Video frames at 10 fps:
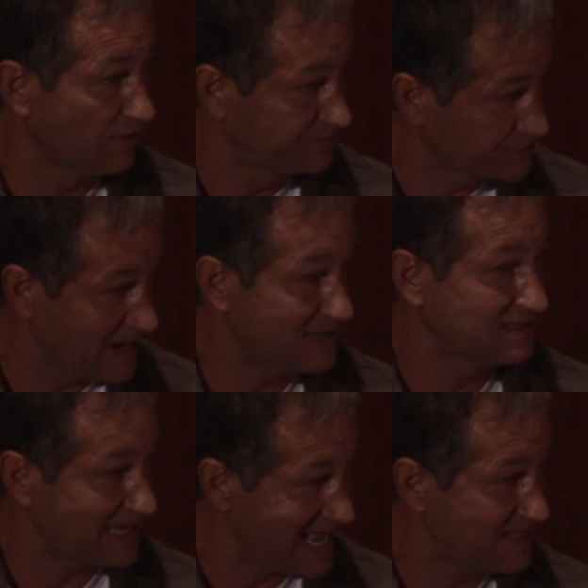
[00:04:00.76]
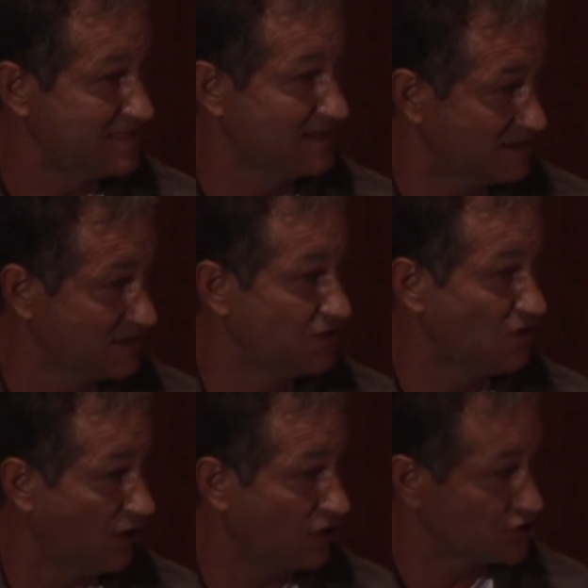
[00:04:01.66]
of trans-ethnic
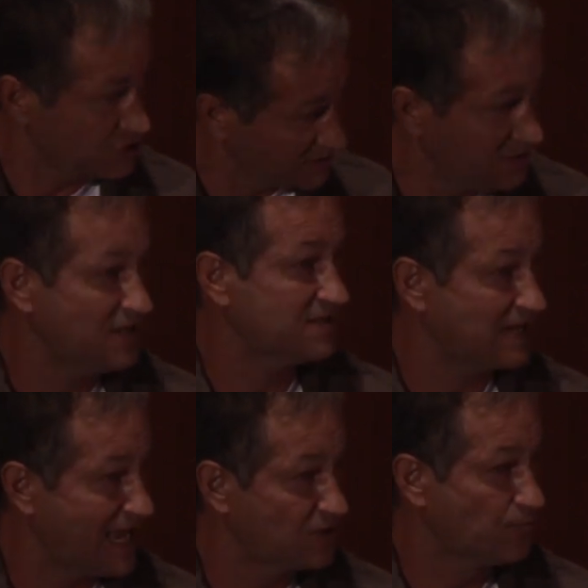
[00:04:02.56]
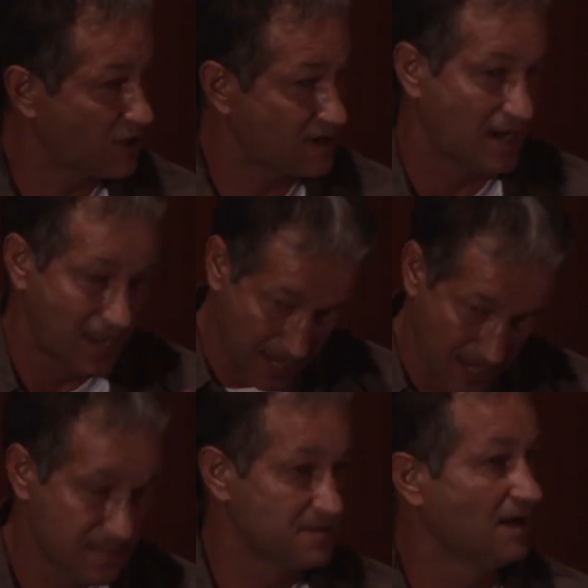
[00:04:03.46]
ideology is at work
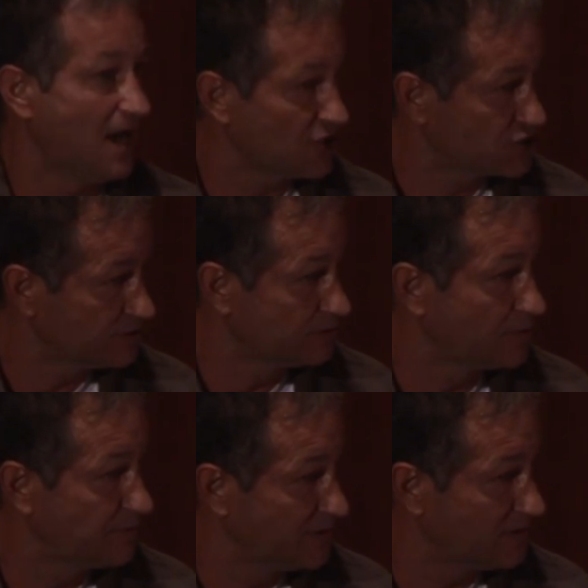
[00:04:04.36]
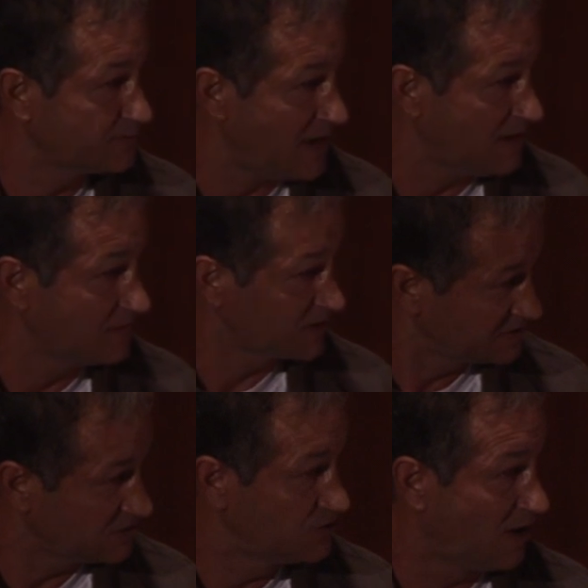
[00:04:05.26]
in the larger European realm, is
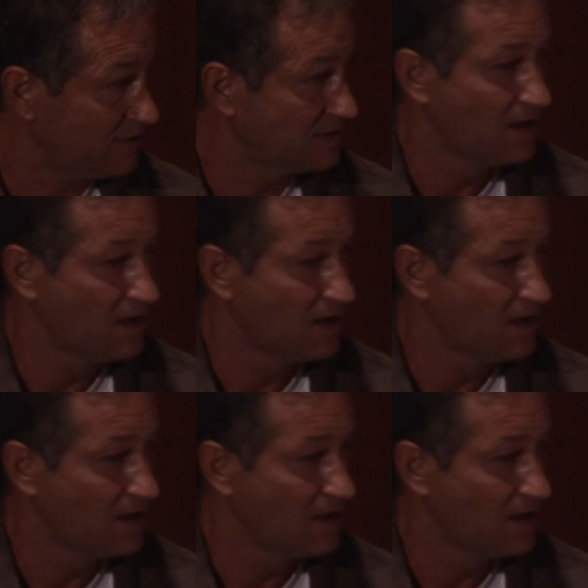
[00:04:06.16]
it not?